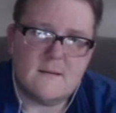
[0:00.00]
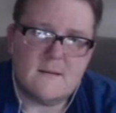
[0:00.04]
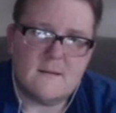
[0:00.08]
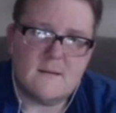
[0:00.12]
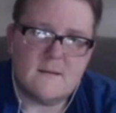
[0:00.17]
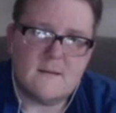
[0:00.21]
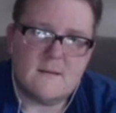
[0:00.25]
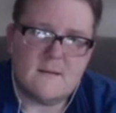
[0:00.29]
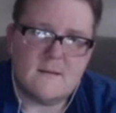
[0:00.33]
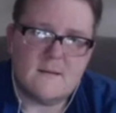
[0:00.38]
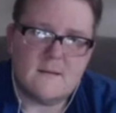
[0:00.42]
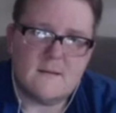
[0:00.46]

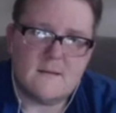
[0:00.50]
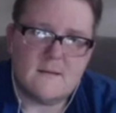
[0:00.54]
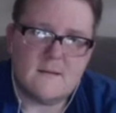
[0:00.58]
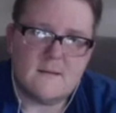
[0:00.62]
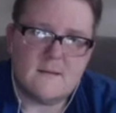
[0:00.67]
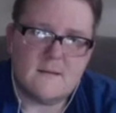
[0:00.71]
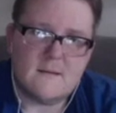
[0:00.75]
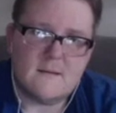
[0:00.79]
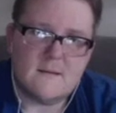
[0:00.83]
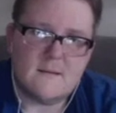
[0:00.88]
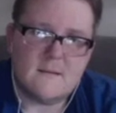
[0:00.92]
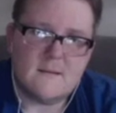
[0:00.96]

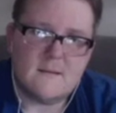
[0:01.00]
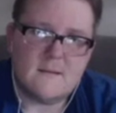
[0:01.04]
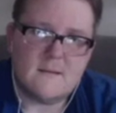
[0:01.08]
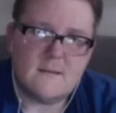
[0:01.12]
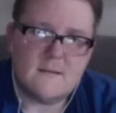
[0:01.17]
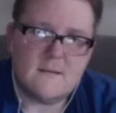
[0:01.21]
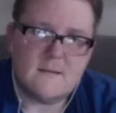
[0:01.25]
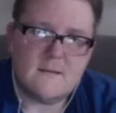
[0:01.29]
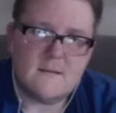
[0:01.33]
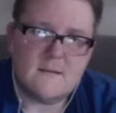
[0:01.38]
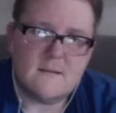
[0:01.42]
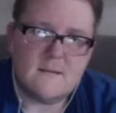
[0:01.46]

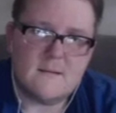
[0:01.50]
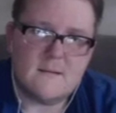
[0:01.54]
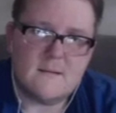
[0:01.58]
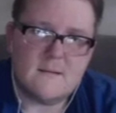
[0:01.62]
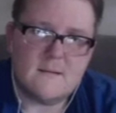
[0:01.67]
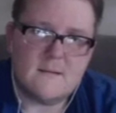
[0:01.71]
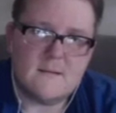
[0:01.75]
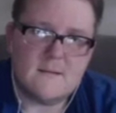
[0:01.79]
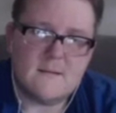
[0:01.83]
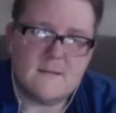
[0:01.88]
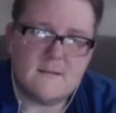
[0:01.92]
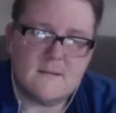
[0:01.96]

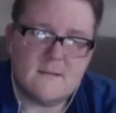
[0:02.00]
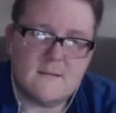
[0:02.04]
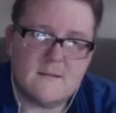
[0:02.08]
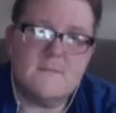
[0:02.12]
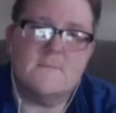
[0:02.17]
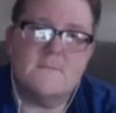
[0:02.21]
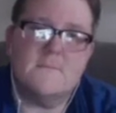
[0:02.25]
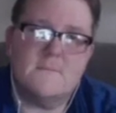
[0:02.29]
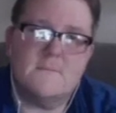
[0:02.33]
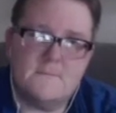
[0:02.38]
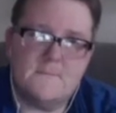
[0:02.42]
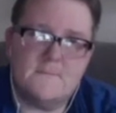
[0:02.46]

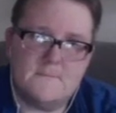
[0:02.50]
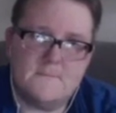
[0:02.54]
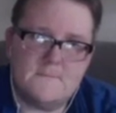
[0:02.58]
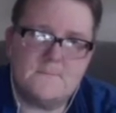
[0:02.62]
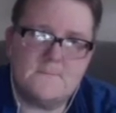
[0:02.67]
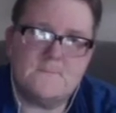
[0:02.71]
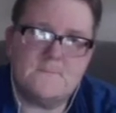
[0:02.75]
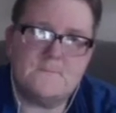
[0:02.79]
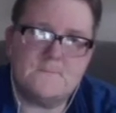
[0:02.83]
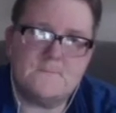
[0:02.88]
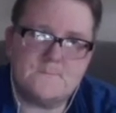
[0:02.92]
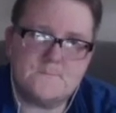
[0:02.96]

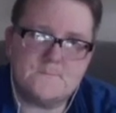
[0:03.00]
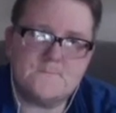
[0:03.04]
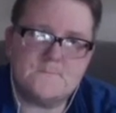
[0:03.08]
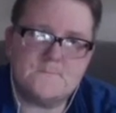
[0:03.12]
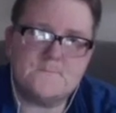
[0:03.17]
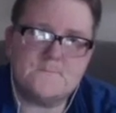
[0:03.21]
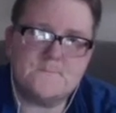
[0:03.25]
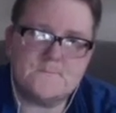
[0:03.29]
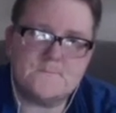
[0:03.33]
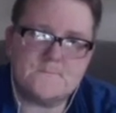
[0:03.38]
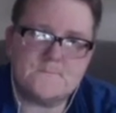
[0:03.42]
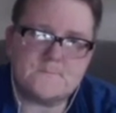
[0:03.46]

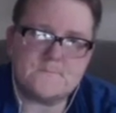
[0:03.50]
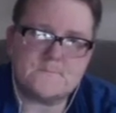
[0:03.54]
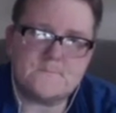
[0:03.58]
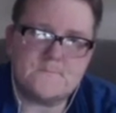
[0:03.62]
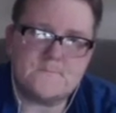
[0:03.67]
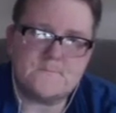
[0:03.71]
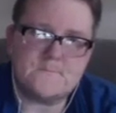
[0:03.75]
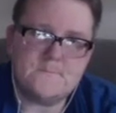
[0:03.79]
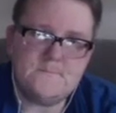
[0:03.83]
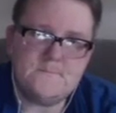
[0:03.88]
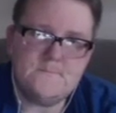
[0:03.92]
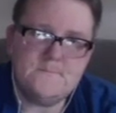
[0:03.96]

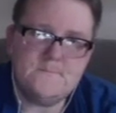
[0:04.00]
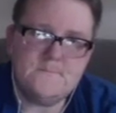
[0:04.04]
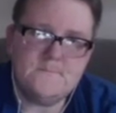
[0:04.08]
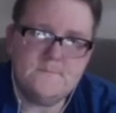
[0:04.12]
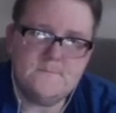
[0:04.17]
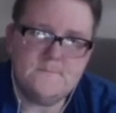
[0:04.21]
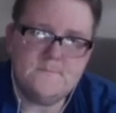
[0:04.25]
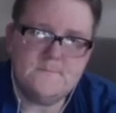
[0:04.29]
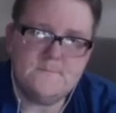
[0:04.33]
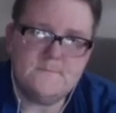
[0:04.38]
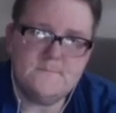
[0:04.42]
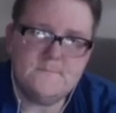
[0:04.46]

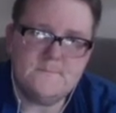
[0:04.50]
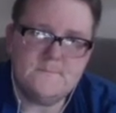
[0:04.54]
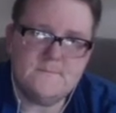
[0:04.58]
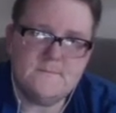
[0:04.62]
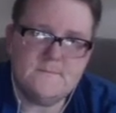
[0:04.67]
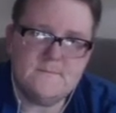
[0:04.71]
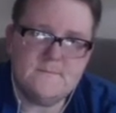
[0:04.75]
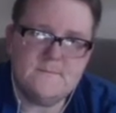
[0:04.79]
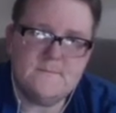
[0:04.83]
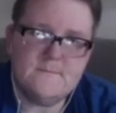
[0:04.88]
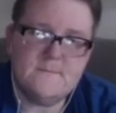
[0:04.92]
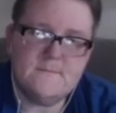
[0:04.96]

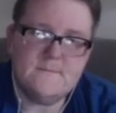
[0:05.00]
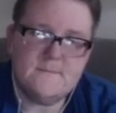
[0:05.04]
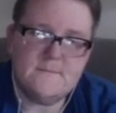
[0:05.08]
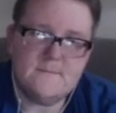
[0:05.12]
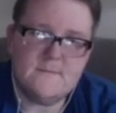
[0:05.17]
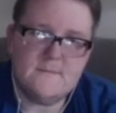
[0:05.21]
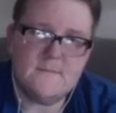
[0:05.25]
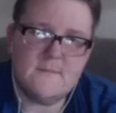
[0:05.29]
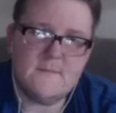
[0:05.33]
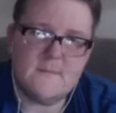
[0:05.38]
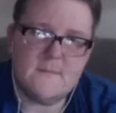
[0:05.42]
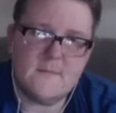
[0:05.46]

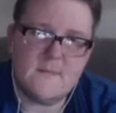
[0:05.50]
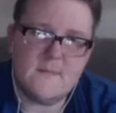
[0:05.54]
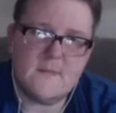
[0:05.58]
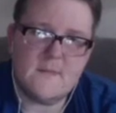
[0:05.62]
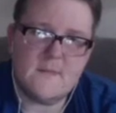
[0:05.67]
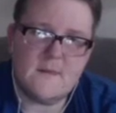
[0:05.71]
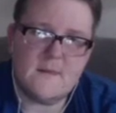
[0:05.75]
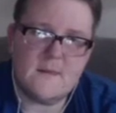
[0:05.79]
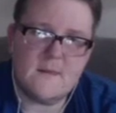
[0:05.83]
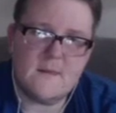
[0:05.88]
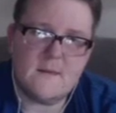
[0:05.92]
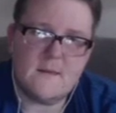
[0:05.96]

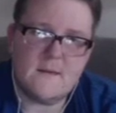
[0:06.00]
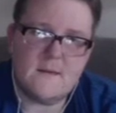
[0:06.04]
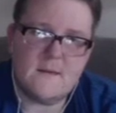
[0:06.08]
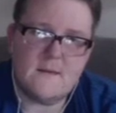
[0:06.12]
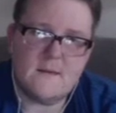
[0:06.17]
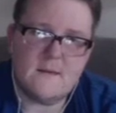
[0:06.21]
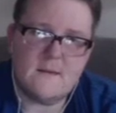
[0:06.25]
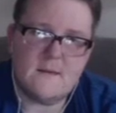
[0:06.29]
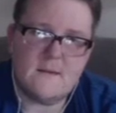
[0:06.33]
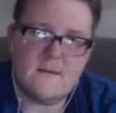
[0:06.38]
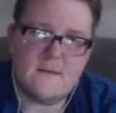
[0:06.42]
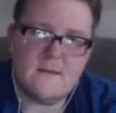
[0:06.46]

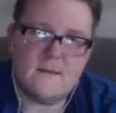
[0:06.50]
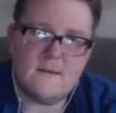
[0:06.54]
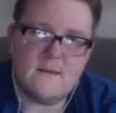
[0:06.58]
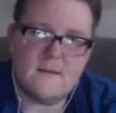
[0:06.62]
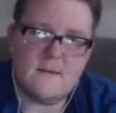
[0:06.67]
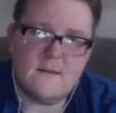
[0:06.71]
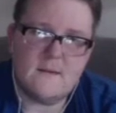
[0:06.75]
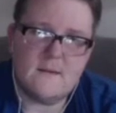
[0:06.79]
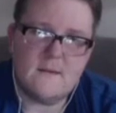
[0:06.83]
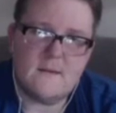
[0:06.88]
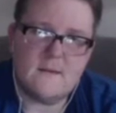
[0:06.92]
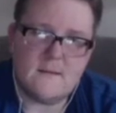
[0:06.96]

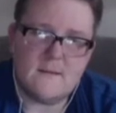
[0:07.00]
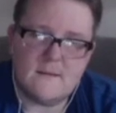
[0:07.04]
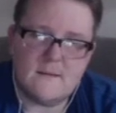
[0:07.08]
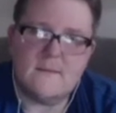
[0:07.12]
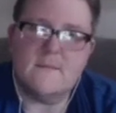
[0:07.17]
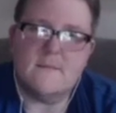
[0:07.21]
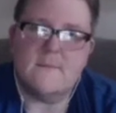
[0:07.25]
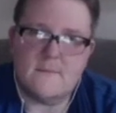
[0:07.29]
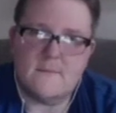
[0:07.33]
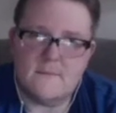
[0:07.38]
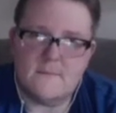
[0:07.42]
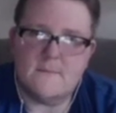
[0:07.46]

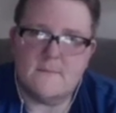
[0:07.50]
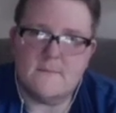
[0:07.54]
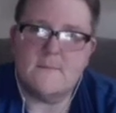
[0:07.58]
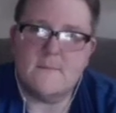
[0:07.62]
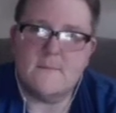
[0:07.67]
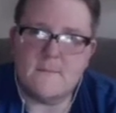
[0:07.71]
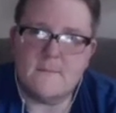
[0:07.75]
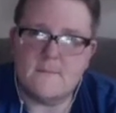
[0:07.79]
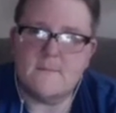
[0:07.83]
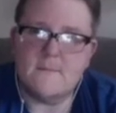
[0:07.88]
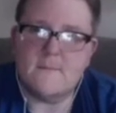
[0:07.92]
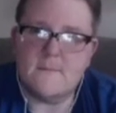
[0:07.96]
No words are spoken by the person on screen.